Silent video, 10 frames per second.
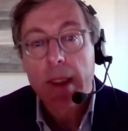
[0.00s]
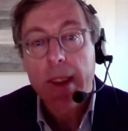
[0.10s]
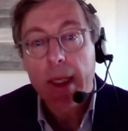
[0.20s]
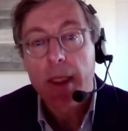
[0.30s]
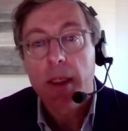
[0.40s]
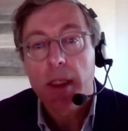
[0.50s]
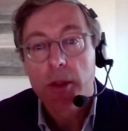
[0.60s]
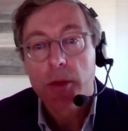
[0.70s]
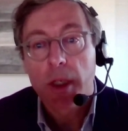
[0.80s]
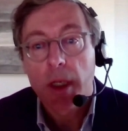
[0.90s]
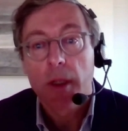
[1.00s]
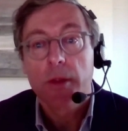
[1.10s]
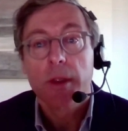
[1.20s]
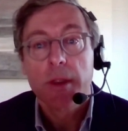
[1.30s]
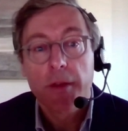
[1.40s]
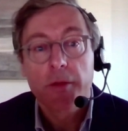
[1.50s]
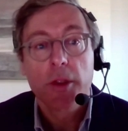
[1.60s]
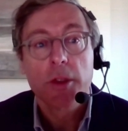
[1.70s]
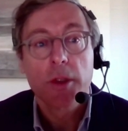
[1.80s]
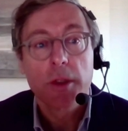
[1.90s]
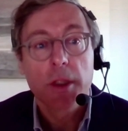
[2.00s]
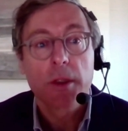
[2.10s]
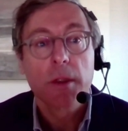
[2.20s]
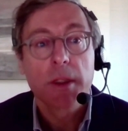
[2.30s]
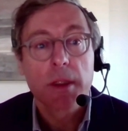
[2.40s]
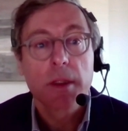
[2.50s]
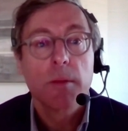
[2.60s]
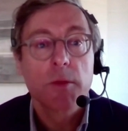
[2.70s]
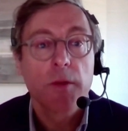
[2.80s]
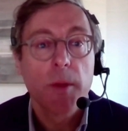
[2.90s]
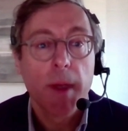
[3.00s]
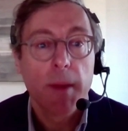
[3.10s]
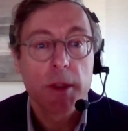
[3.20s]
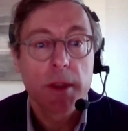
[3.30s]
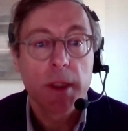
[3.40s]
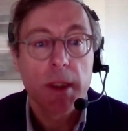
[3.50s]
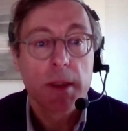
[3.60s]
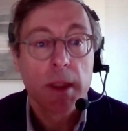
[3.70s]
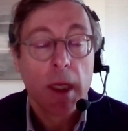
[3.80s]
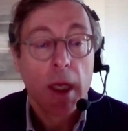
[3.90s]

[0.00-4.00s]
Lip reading: taking into account the different judicial systems of the member states.